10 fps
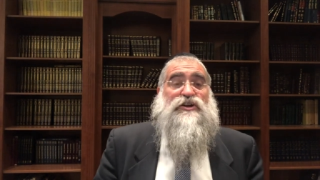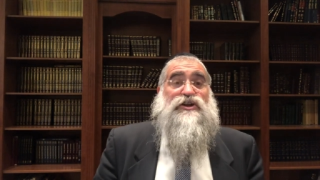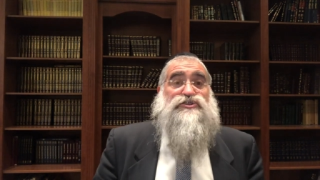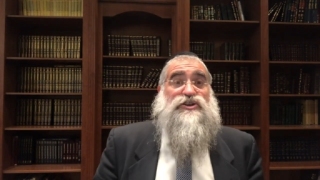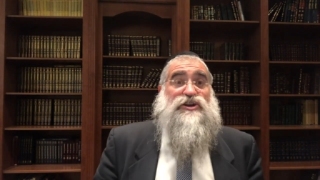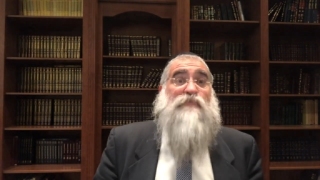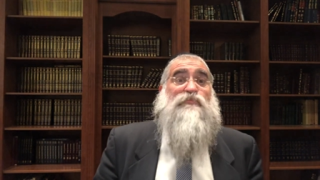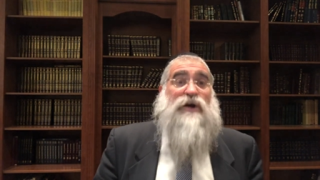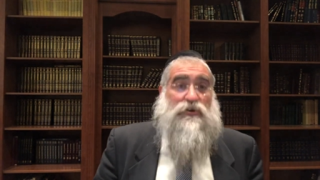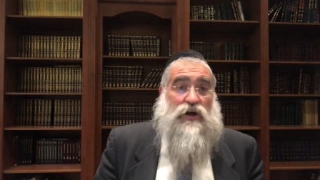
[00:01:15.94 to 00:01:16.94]
So the Rebbe
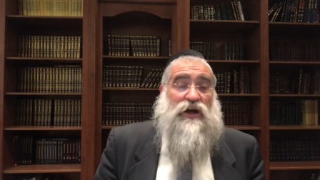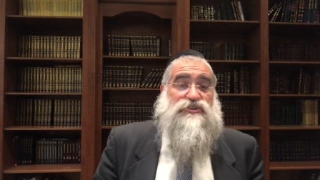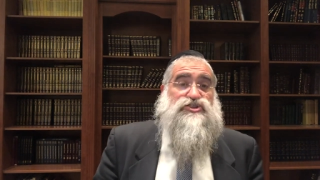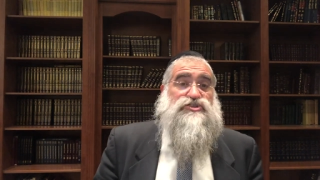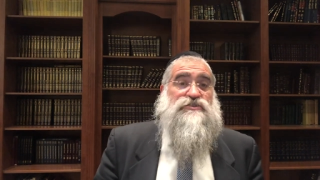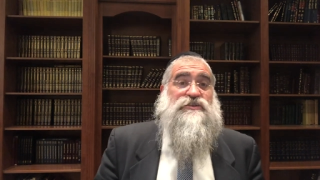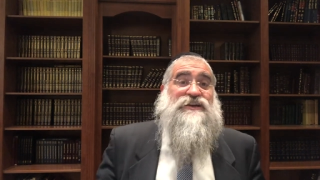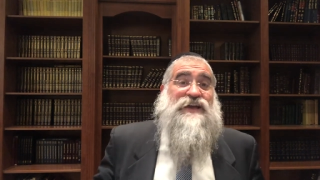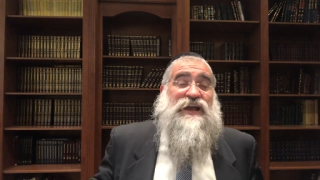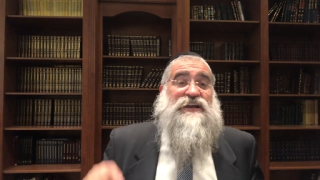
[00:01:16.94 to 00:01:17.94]
Maharash,
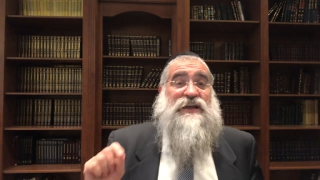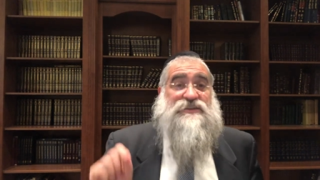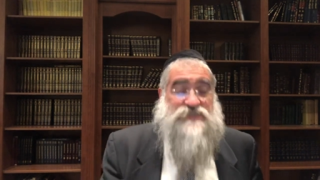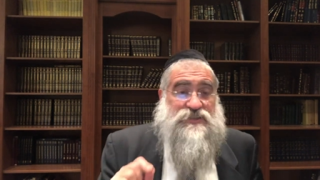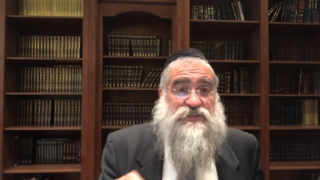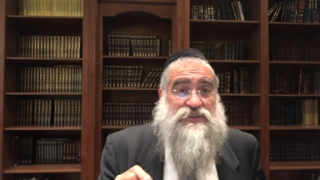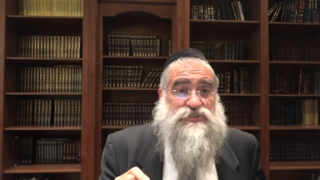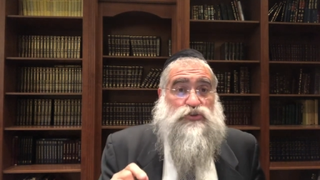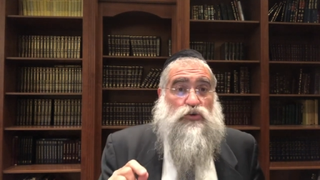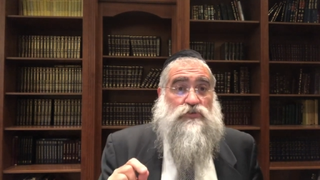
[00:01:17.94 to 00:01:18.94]
in a Chassidic
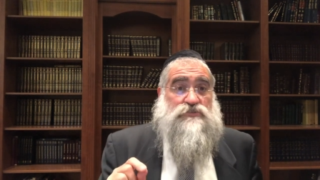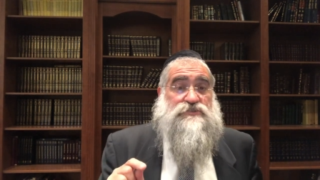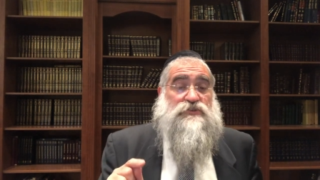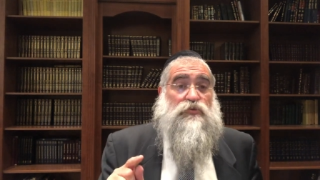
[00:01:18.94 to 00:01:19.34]
discourse,